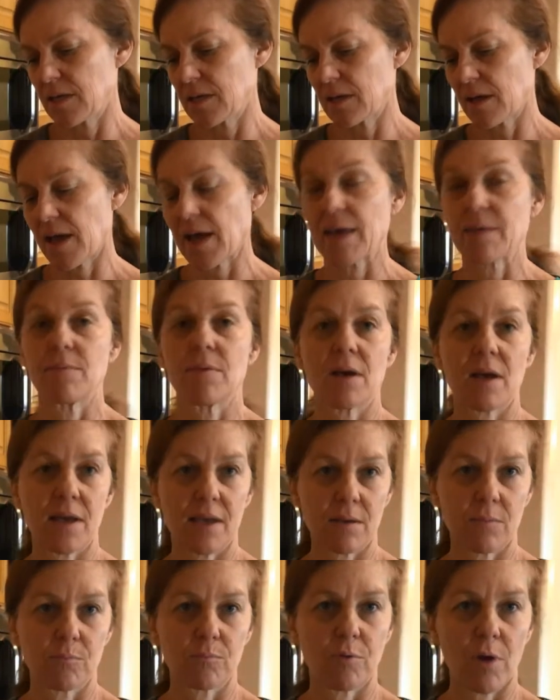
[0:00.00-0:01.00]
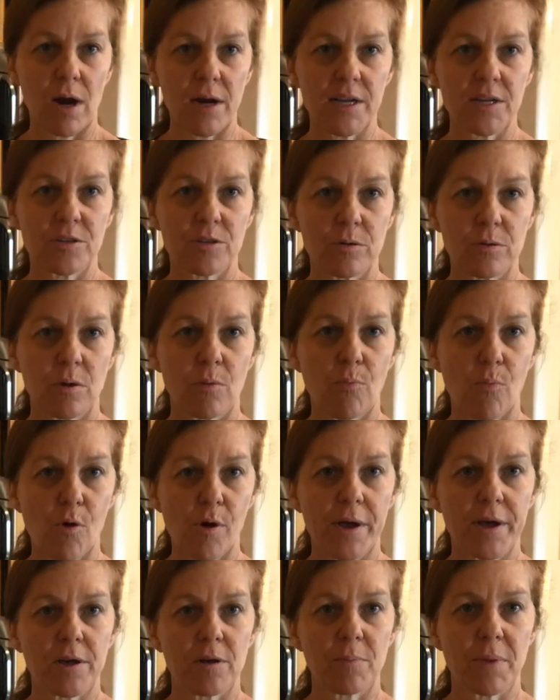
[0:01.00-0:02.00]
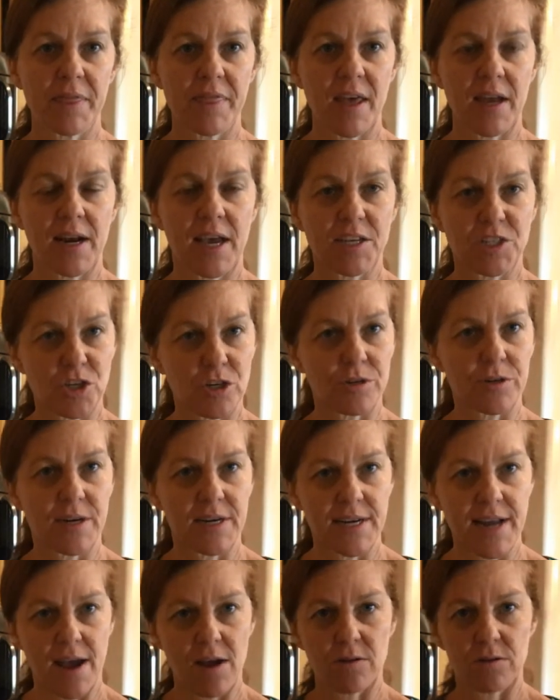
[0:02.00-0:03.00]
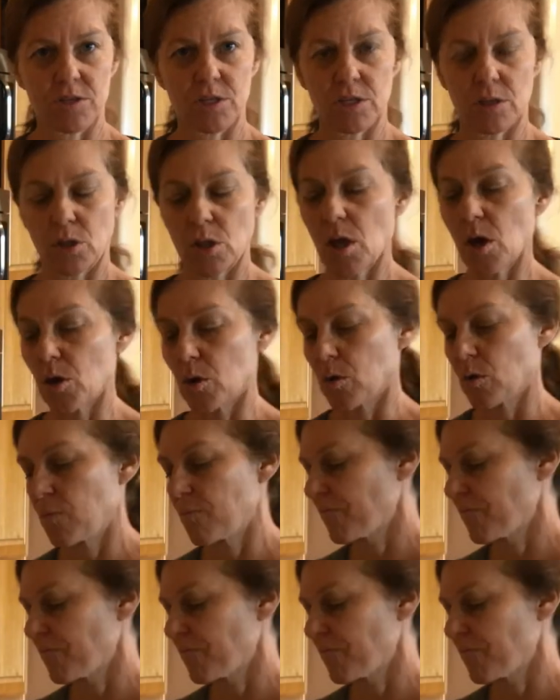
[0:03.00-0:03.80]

I brought it to a boil, but then I turned it down to low.